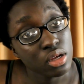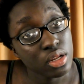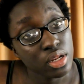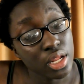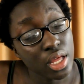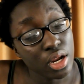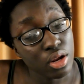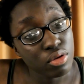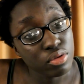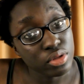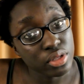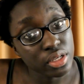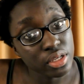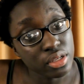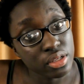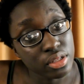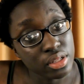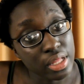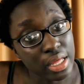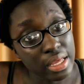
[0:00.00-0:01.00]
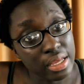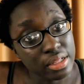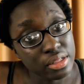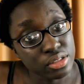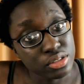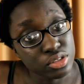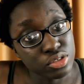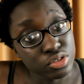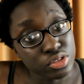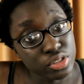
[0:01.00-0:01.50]
Not only like
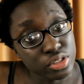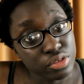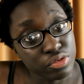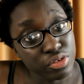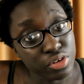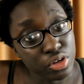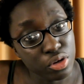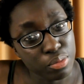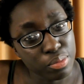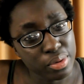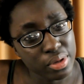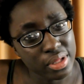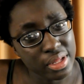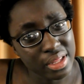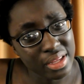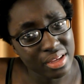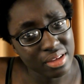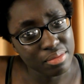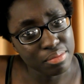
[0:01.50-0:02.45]
literally real, but like